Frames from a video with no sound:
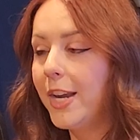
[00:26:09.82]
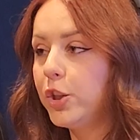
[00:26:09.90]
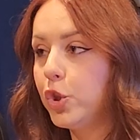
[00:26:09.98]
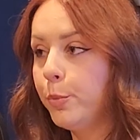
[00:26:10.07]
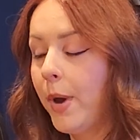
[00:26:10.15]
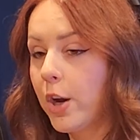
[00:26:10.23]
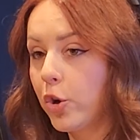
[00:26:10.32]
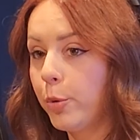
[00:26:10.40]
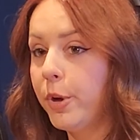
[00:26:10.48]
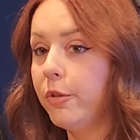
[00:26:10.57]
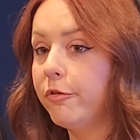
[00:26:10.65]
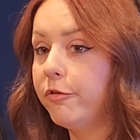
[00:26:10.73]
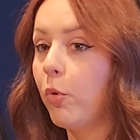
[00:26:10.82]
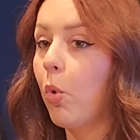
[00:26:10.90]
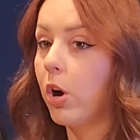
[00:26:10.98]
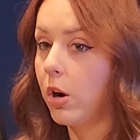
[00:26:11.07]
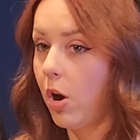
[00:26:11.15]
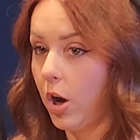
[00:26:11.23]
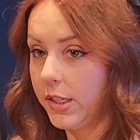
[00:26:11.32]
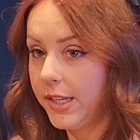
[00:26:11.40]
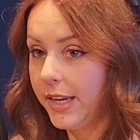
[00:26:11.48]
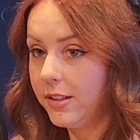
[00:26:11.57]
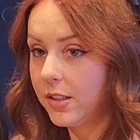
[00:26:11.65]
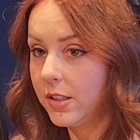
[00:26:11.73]
I do pet grooming for
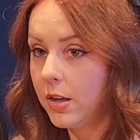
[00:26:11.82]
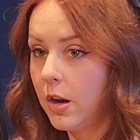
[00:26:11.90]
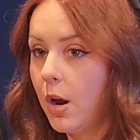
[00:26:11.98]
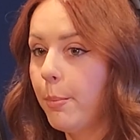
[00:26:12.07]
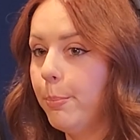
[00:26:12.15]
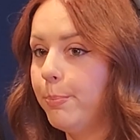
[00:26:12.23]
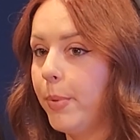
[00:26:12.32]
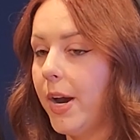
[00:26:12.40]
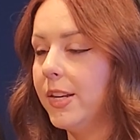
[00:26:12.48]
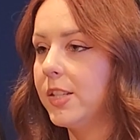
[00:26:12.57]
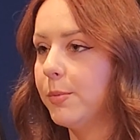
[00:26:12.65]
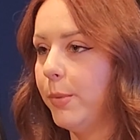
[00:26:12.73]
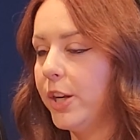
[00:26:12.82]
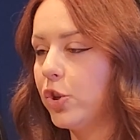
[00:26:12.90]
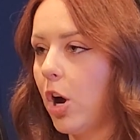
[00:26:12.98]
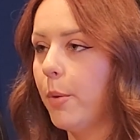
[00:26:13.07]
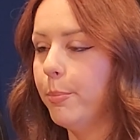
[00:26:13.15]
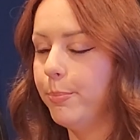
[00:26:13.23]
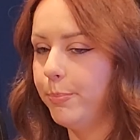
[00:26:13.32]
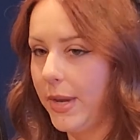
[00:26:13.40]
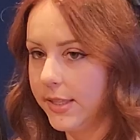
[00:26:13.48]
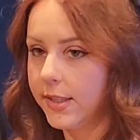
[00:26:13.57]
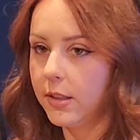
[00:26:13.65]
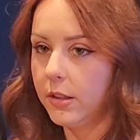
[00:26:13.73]
content, but my job
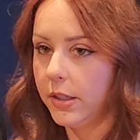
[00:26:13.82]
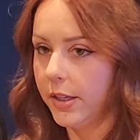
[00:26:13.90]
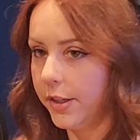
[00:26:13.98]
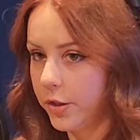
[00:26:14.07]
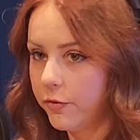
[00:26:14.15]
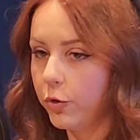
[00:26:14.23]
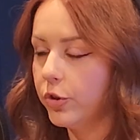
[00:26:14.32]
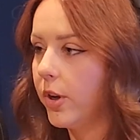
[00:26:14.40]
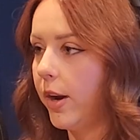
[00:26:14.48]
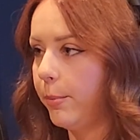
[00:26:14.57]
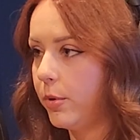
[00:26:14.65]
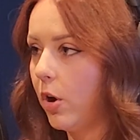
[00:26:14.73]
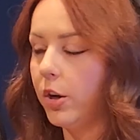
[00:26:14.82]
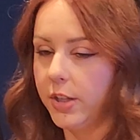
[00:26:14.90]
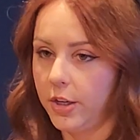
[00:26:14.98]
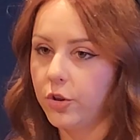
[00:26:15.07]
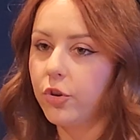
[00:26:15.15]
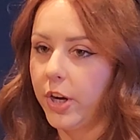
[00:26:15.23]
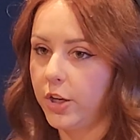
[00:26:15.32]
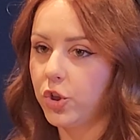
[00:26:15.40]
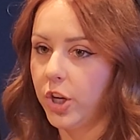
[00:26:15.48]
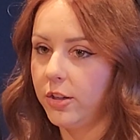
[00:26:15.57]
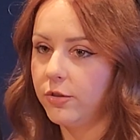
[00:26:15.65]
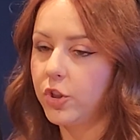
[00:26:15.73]
basically is full-time content
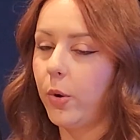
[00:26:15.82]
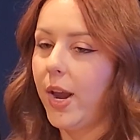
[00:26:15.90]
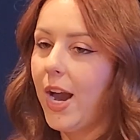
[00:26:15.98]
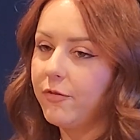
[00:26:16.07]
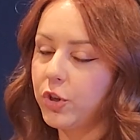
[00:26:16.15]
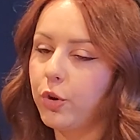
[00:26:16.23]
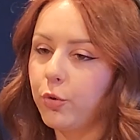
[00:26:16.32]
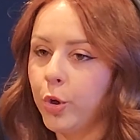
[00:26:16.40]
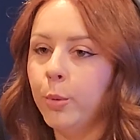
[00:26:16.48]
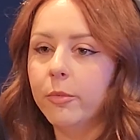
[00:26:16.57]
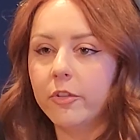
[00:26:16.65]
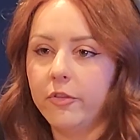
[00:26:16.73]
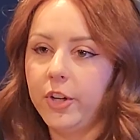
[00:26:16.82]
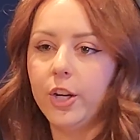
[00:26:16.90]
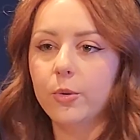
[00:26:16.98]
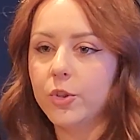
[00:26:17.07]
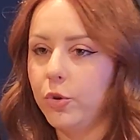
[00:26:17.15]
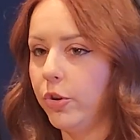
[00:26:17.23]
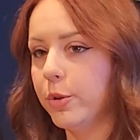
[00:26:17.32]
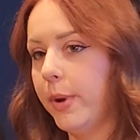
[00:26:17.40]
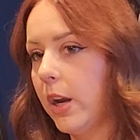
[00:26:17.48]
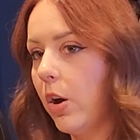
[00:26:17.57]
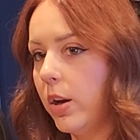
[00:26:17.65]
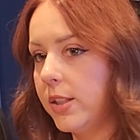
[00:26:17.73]
creation. So I have to groom for videos in order to
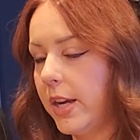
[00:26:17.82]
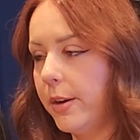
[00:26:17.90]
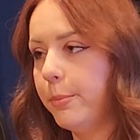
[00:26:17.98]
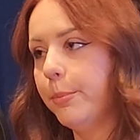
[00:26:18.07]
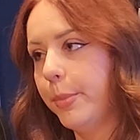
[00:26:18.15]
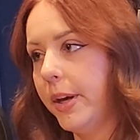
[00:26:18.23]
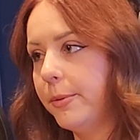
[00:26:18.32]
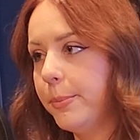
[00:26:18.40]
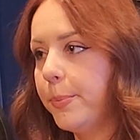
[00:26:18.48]
make content. But